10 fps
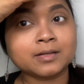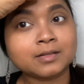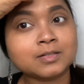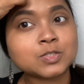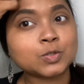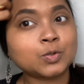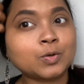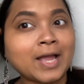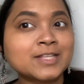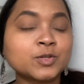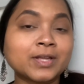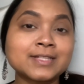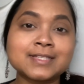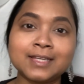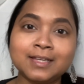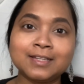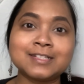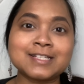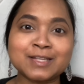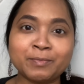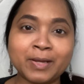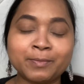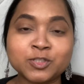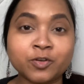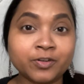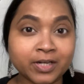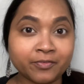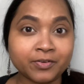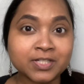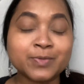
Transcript: so as you can see, it doesn't make much of a difference,